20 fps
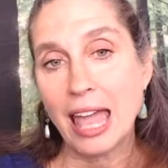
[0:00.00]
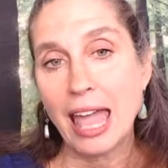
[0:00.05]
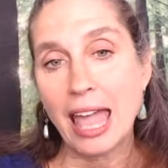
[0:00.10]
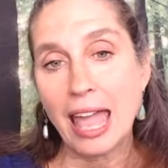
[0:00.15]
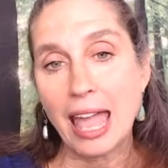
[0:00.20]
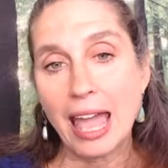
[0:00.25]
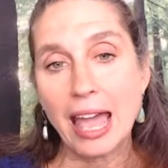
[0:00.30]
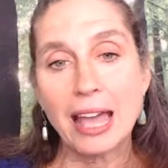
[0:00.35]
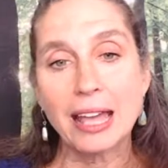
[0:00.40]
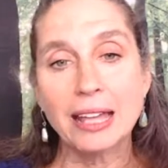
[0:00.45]

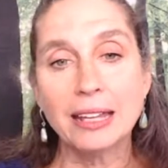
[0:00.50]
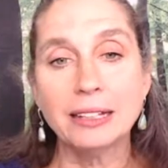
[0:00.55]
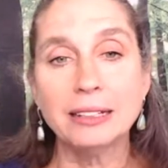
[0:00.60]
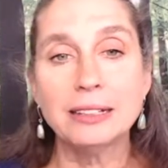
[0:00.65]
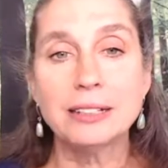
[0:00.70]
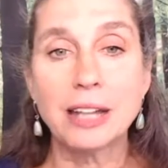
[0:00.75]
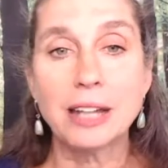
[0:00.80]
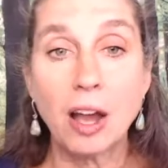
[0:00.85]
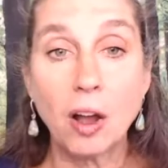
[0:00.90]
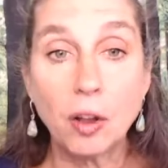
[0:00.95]

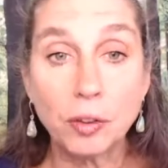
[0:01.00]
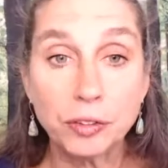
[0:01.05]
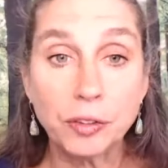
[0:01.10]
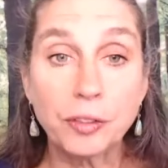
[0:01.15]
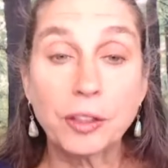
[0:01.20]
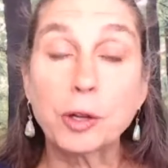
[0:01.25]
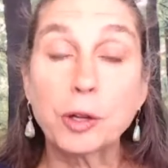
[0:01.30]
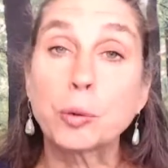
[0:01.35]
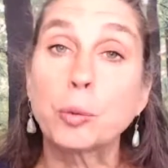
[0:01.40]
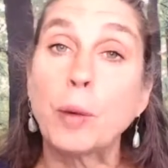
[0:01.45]
And also
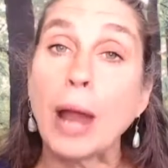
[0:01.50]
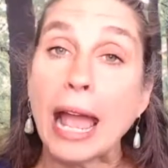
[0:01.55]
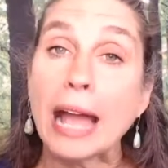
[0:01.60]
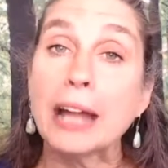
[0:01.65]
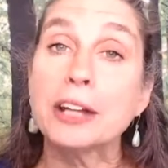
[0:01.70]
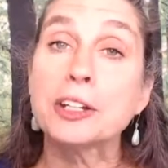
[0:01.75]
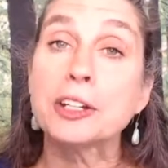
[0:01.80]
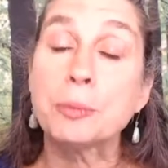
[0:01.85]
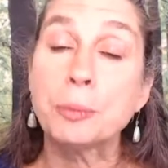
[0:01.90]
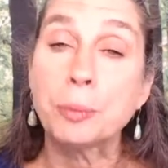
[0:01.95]
the
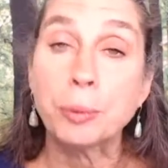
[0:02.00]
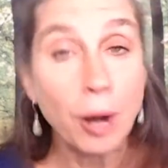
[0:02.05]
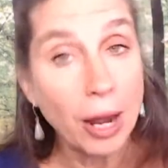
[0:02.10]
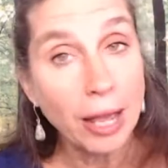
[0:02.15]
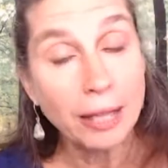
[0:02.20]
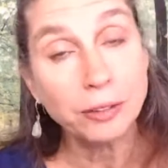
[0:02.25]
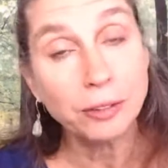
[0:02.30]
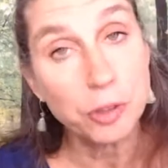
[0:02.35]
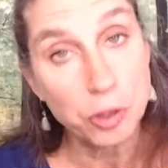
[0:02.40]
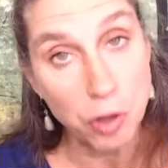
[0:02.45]
grand
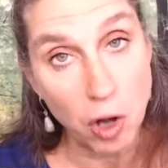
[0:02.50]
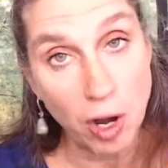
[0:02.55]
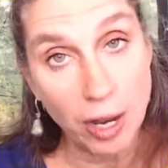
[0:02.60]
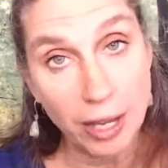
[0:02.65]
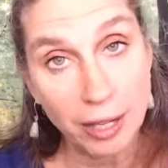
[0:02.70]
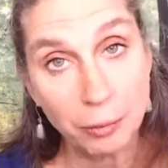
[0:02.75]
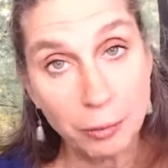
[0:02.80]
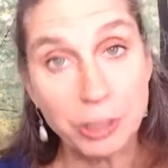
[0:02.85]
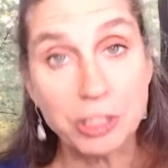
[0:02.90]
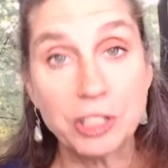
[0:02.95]
prize
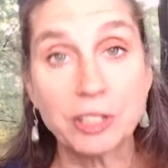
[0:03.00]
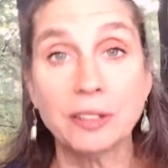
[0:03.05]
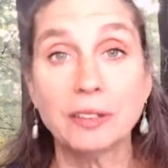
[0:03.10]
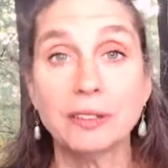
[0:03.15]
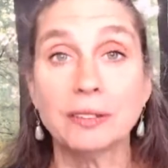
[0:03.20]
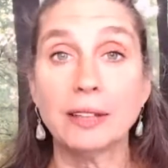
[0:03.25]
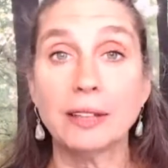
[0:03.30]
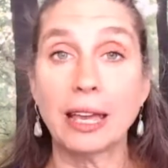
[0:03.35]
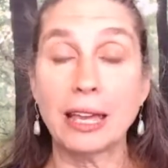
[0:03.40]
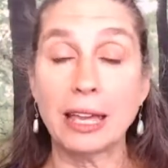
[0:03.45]
drawing, which
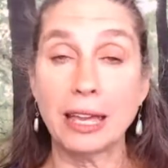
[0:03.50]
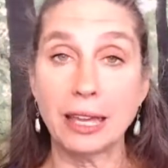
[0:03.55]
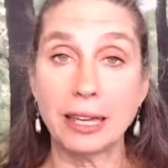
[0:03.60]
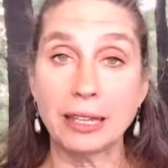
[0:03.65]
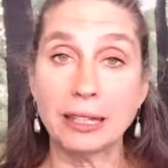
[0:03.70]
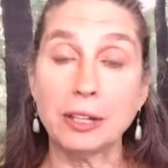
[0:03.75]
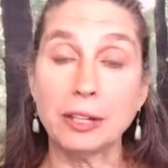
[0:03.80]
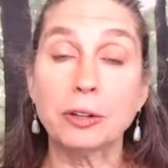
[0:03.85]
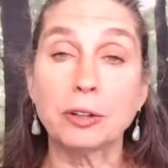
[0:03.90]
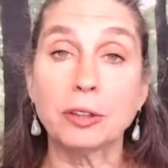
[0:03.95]
is a
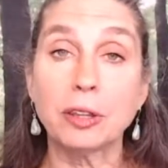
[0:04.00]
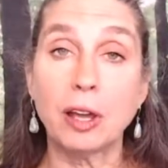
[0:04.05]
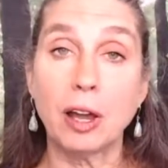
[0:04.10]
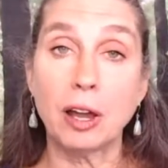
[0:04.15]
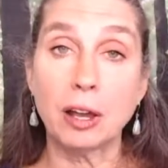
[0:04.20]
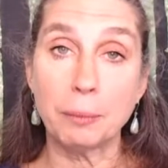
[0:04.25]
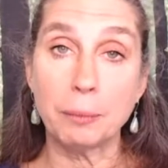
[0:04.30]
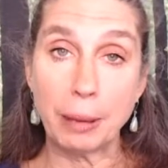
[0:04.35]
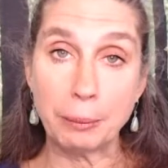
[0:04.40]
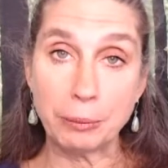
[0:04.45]

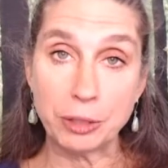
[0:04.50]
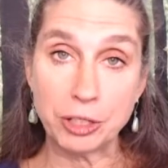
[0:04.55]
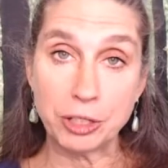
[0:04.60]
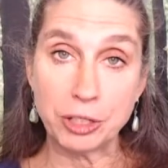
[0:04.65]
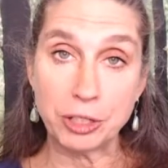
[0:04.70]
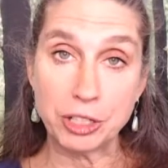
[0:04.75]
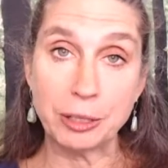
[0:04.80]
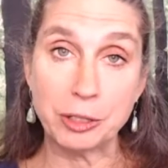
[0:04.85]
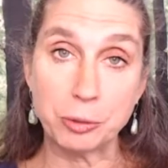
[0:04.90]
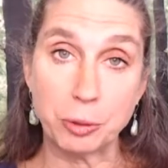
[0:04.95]
year-long
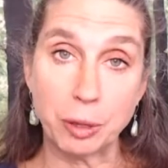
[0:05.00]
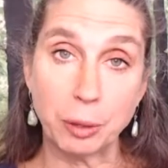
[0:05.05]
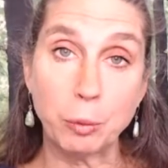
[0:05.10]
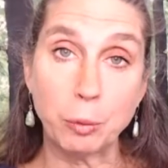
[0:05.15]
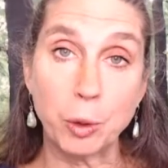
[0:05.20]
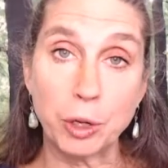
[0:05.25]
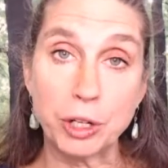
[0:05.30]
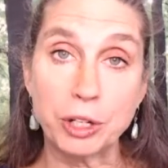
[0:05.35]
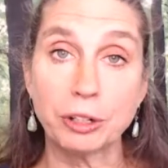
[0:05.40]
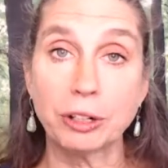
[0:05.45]
membership into our
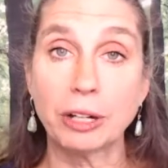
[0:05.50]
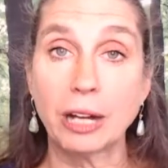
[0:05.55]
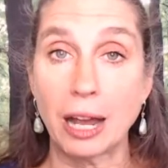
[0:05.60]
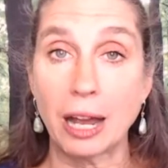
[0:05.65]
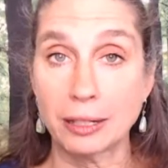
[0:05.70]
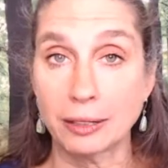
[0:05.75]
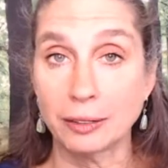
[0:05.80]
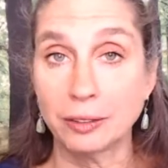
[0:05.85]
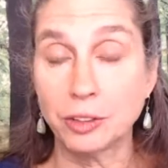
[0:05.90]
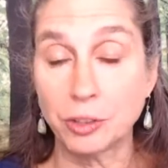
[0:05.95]
Warrior
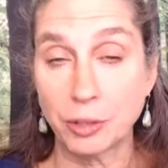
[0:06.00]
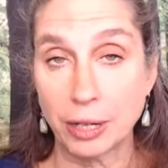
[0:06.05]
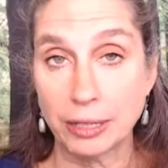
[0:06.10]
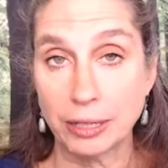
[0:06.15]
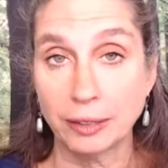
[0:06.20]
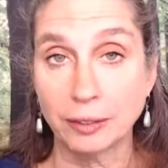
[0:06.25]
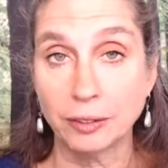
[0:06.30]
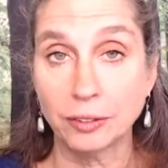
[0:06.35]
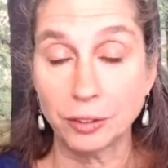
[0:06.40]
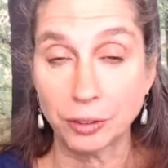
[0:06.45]
Goddess
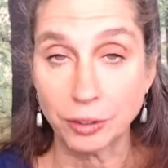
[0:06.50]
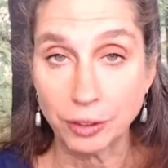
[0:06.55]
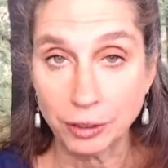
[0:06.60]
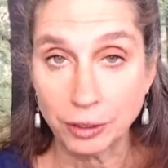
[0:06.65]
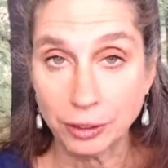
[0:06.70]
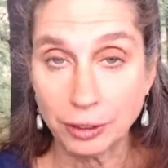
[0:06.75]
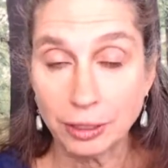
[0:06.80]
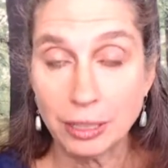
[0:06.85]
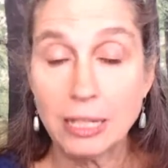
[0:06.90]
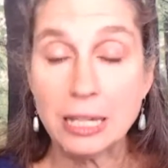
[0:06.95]
Training
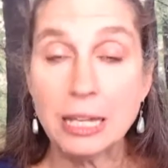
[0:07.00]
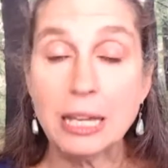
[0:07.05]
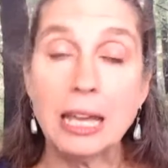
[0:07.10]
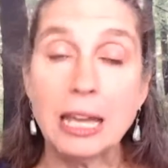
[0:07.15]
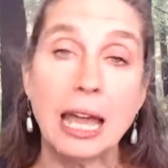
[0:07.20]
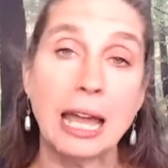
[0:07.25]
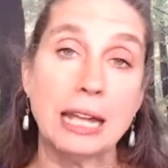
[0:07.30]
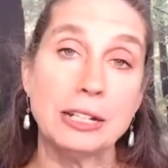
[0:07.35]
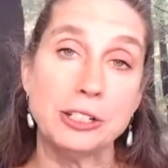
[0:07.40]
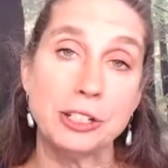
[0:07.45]
Circle
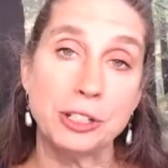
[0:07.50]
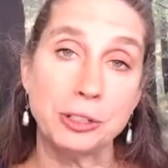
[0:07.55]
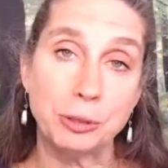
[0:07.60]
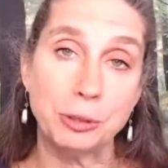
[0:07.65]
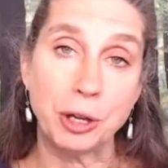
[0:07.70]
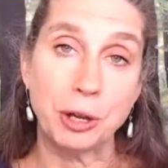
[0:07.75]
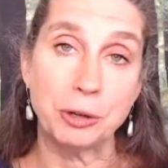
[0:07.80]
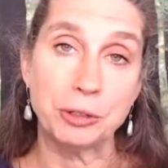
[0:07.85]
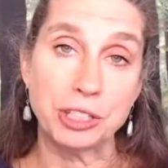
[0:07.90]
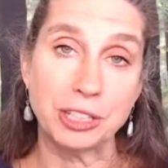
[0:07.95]
and 2
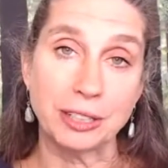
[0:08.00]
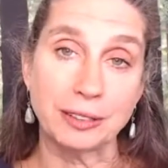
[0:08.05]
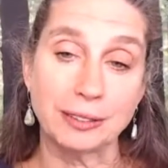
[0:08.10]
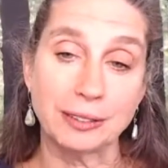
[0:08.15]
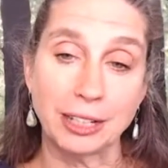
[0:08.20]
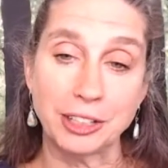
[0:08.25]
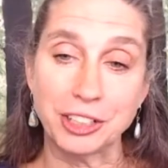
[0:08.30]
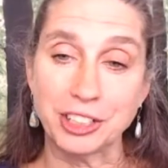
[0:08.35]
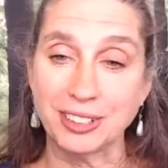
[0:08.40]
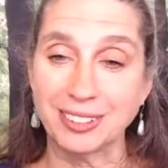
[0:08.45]
coaching
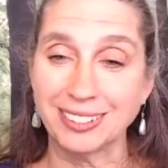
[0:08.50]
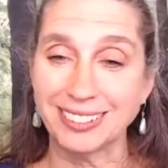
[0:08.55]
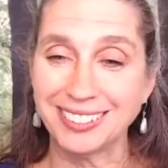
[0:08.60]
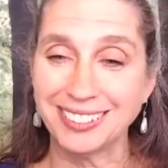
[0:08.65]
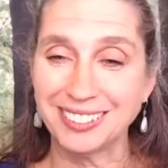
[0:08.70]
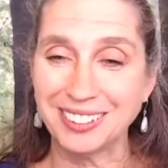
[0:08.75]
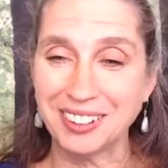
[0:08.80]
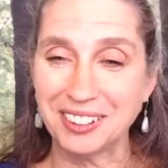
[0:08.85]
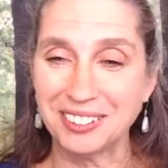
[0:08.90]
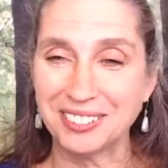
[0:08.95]
sessions.
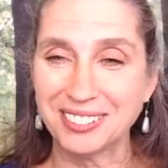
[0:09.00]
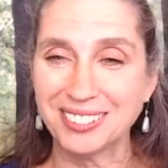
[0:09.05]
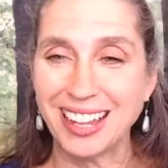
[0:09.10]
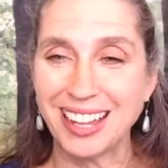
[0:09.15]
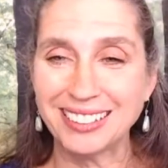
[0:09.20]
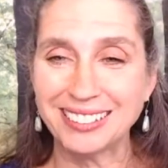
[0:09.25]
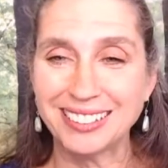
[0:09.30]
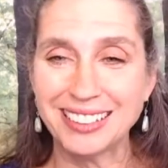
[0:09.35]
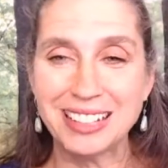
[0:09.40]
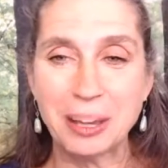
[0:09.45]
So
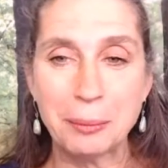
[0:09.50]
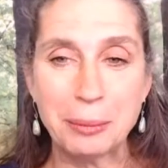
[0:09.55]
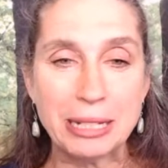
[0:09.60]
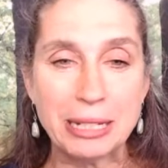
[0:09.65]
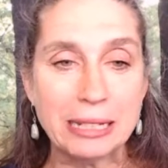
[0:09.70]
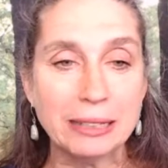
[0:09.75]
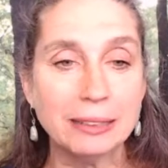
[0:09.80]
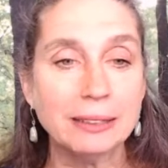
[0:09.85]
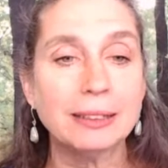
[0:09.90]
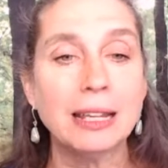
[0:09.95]
lots of
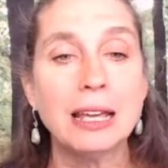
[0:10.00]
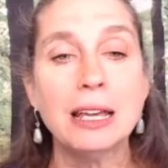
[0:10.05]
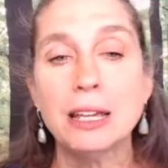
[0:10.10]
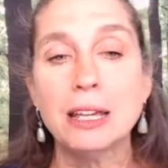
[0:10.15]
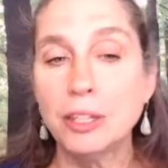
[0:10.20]
yumminess.